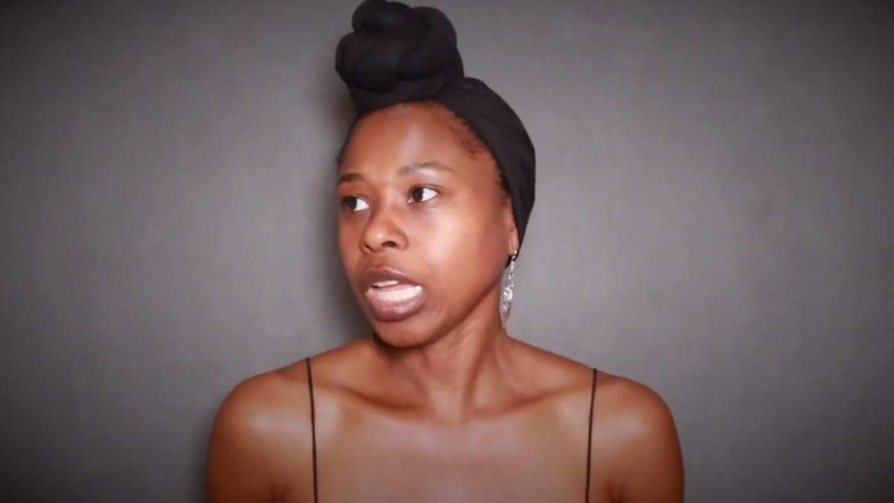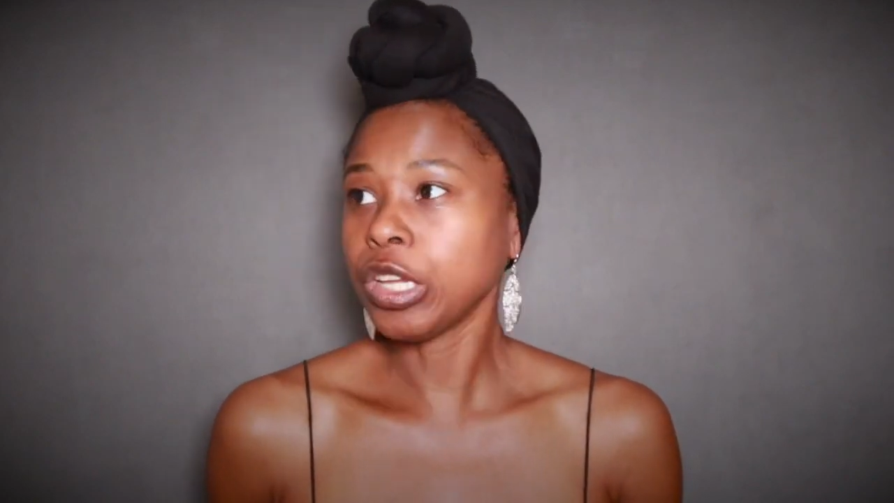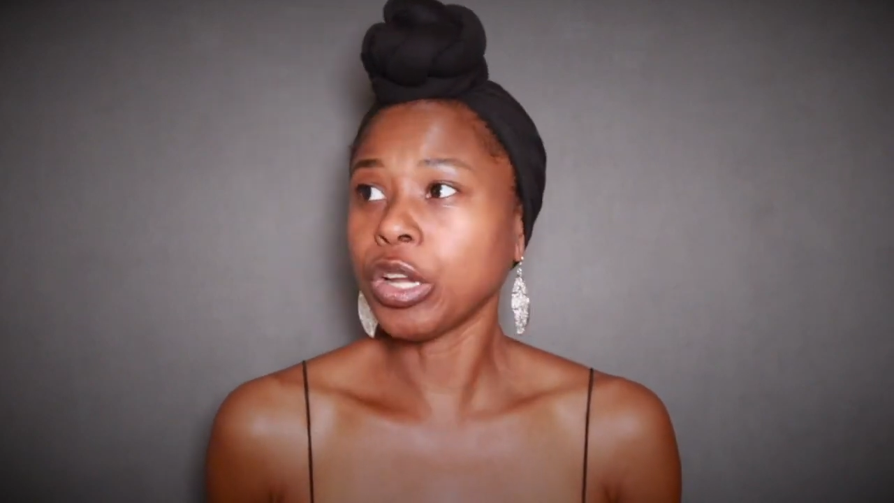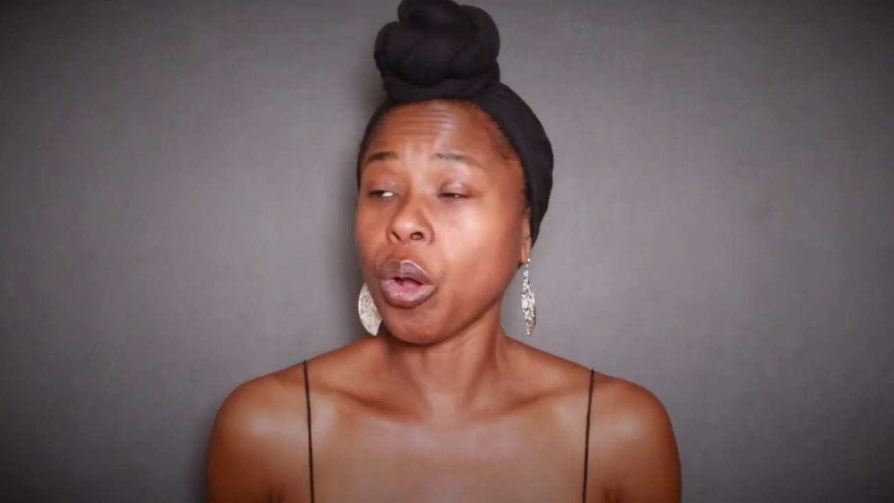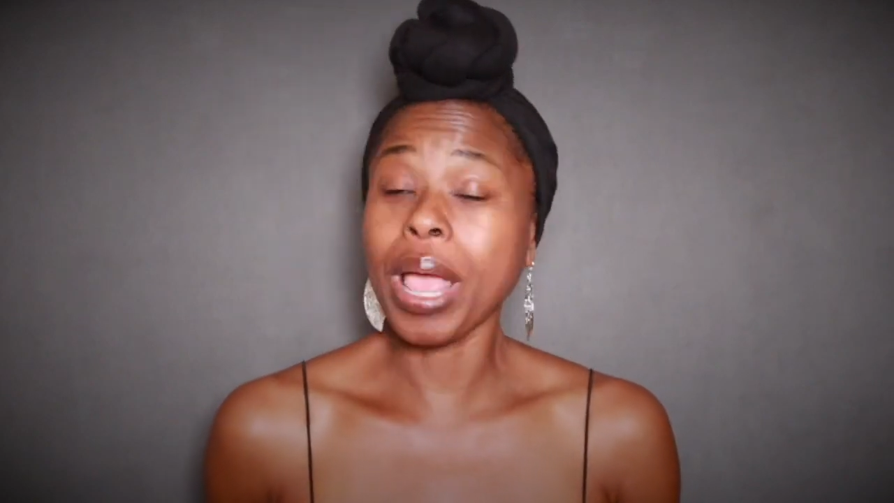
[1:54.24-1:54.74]

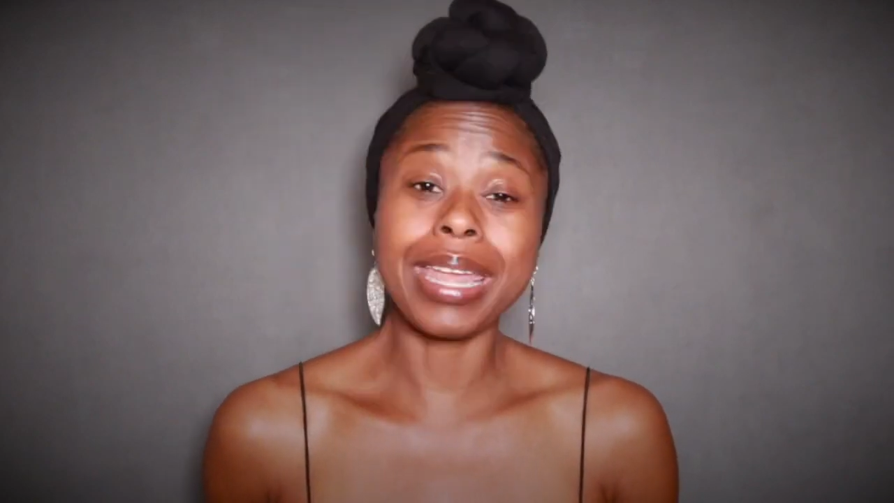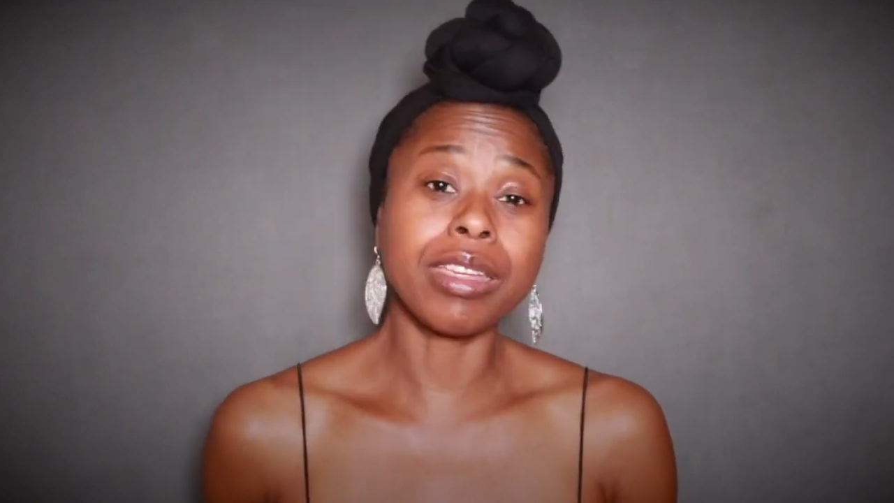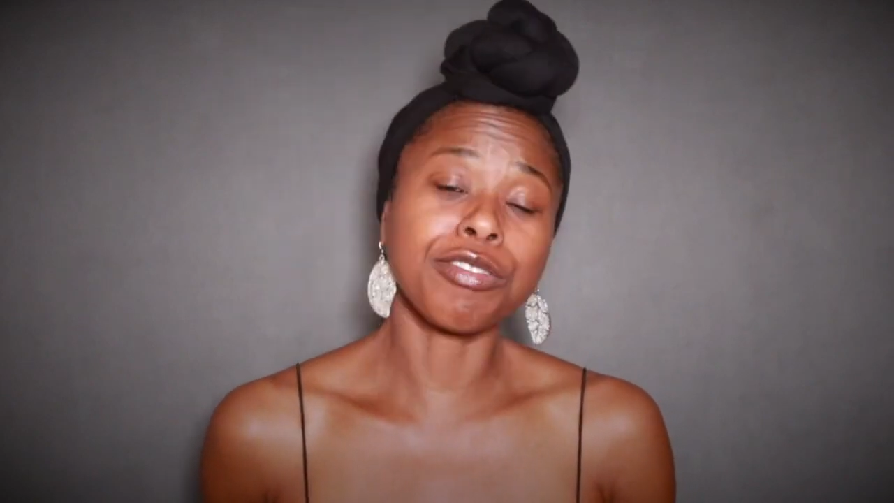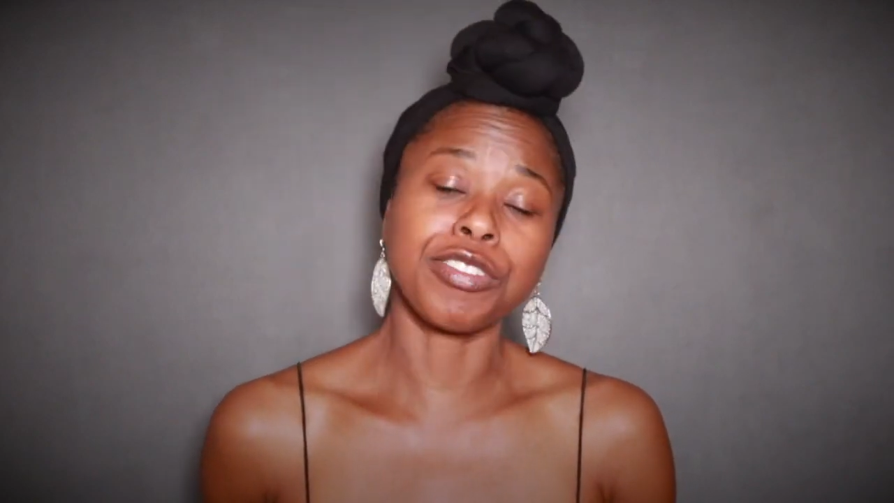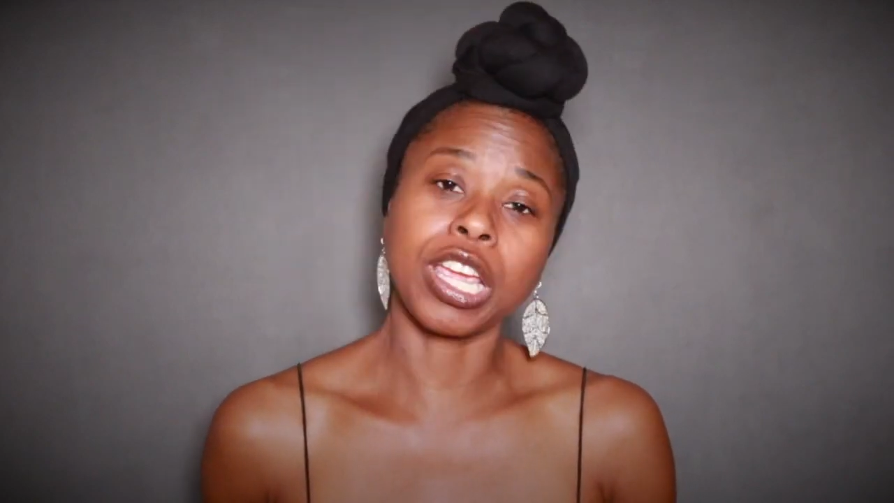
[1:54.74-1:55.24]
you know, and
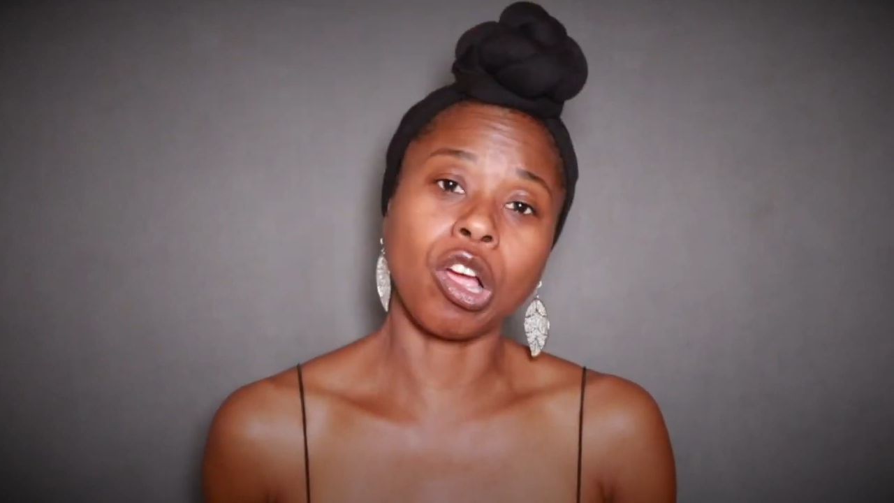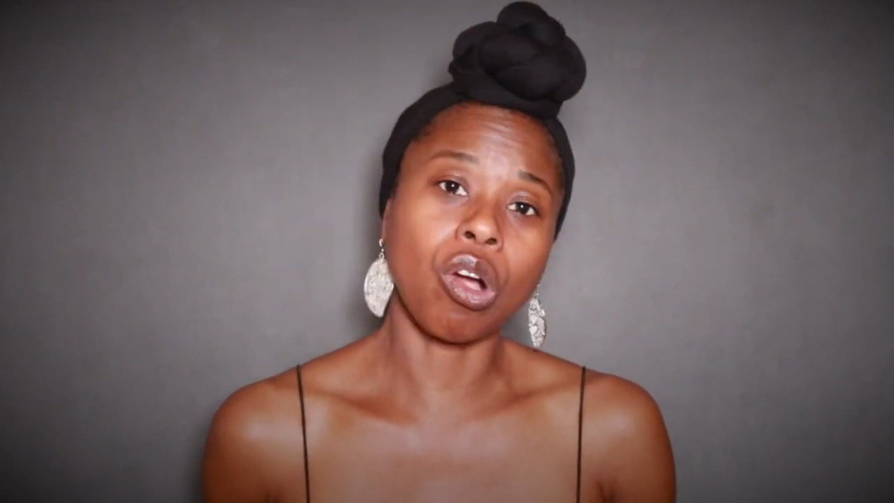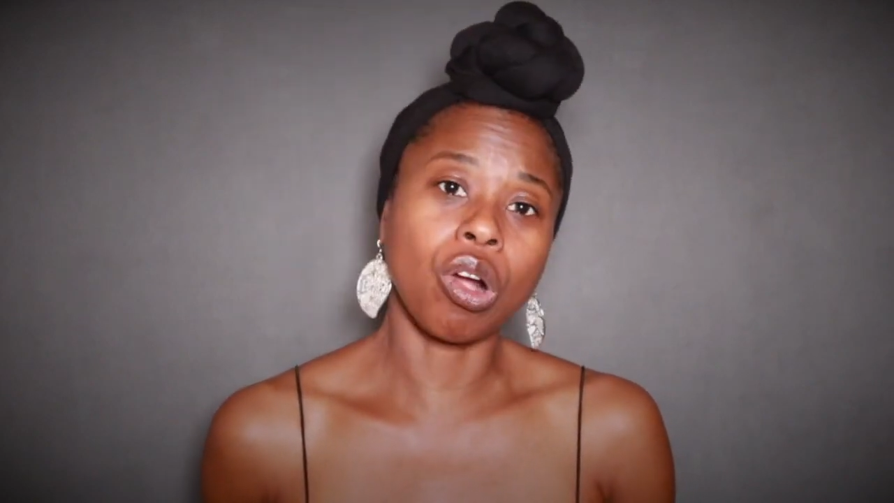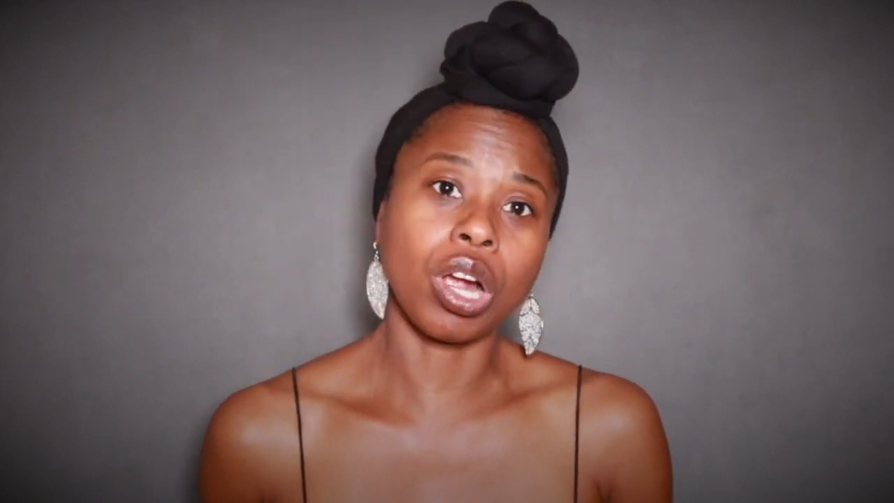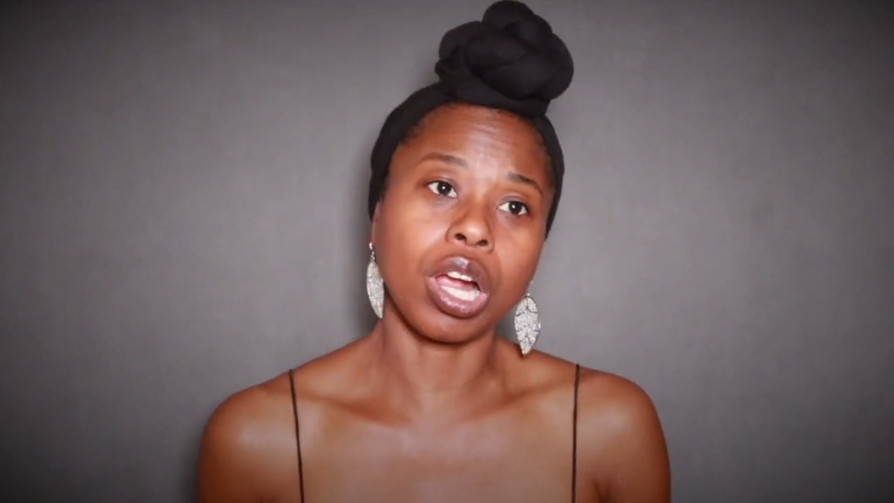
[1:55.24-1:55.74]
if they
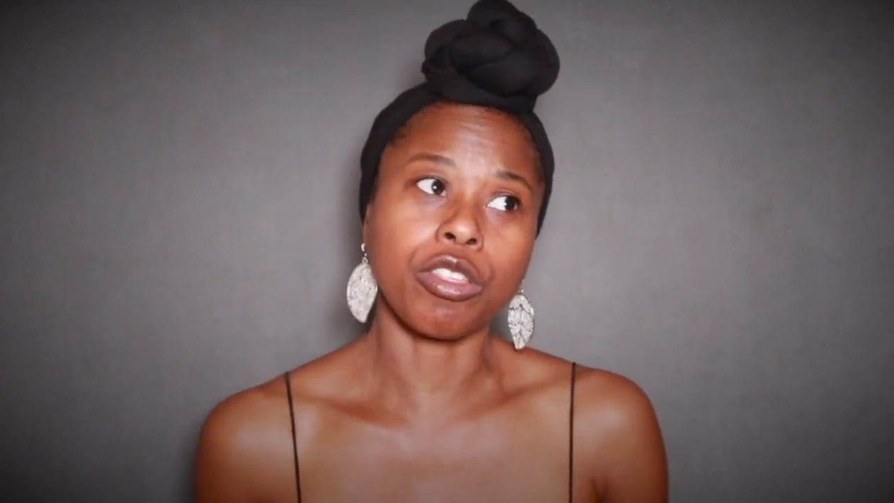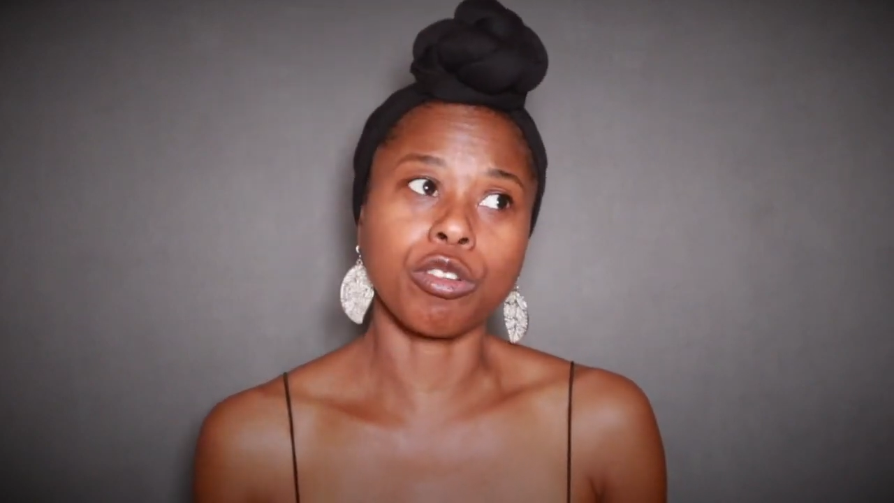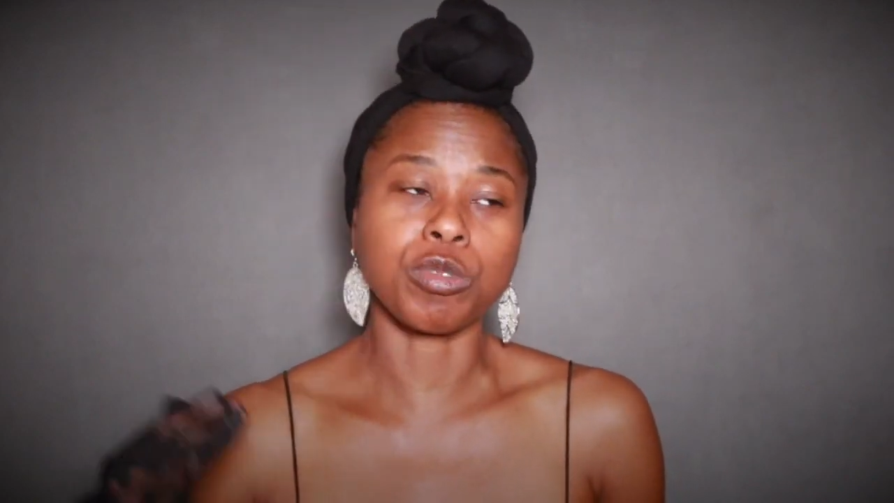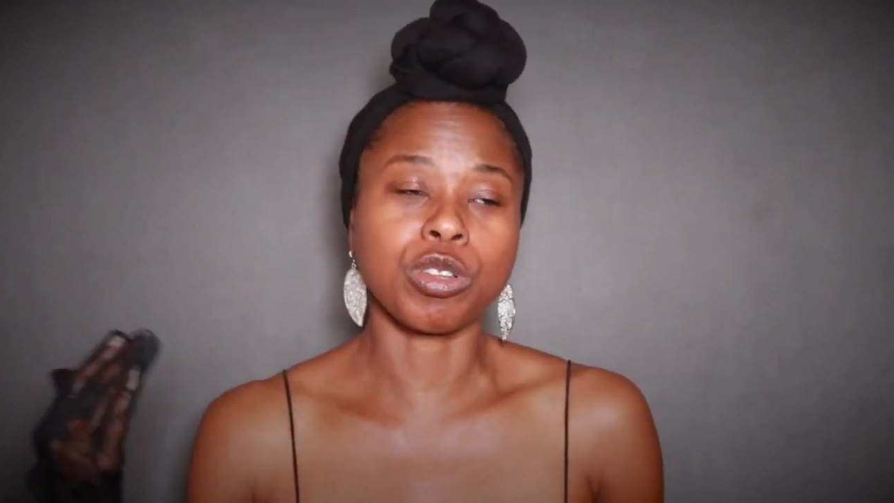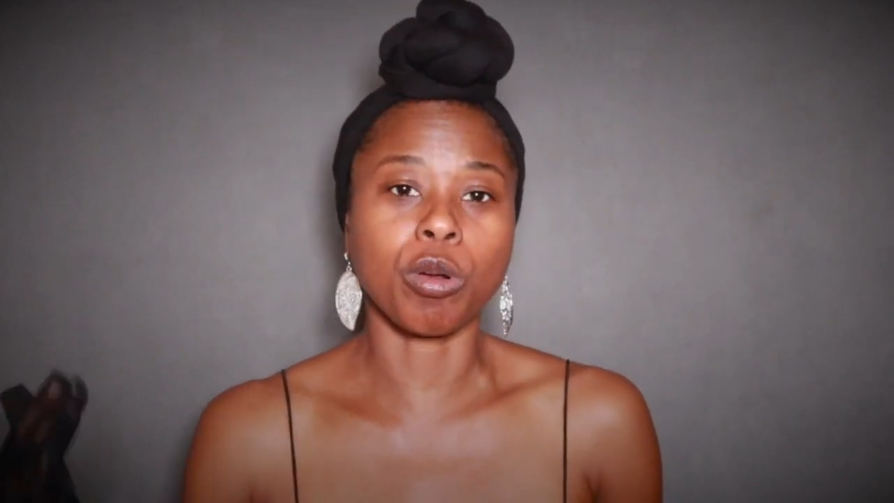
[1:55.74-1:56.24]
are
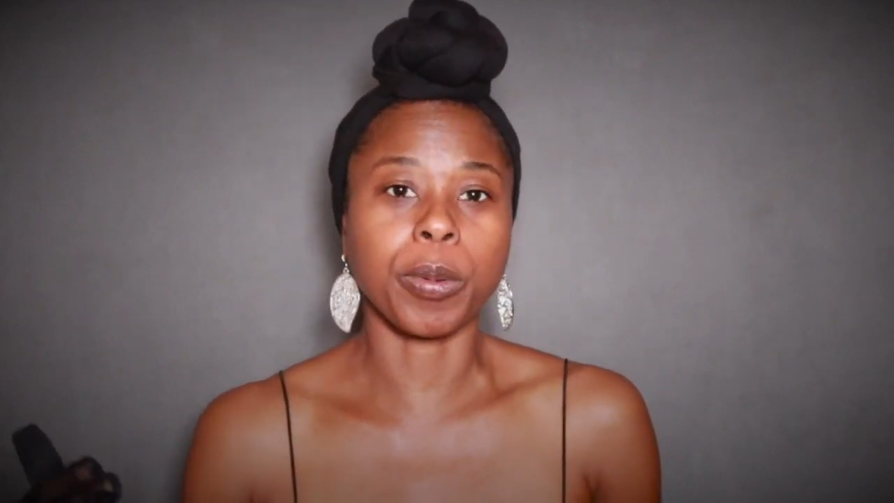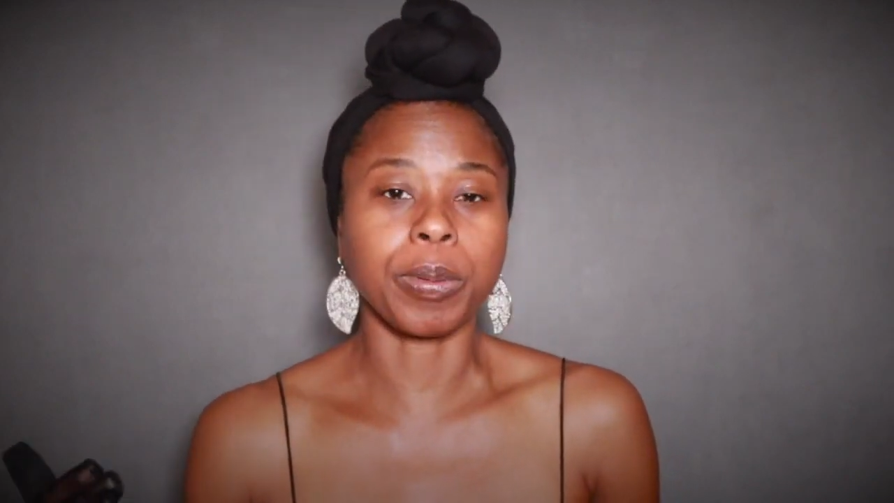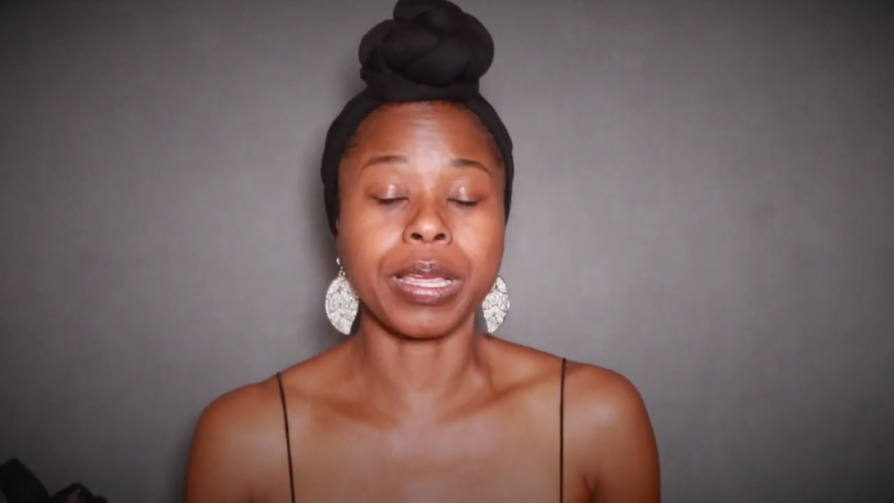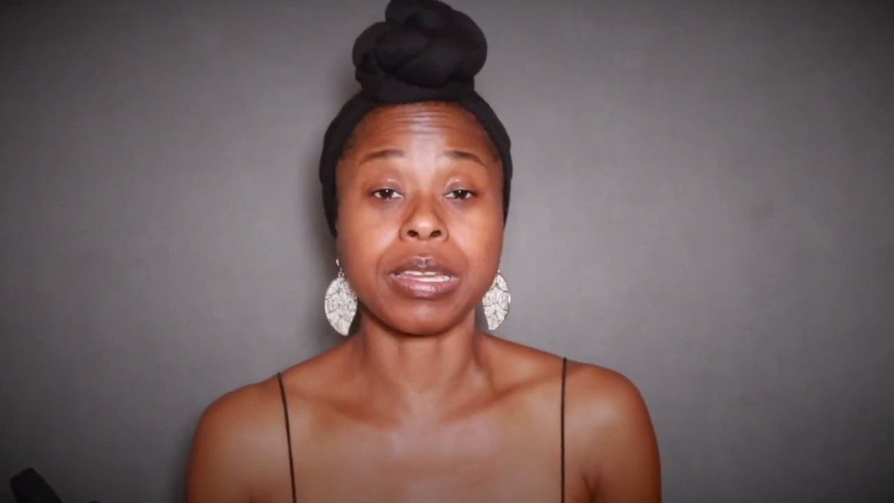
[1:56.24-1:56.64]
other Scorpio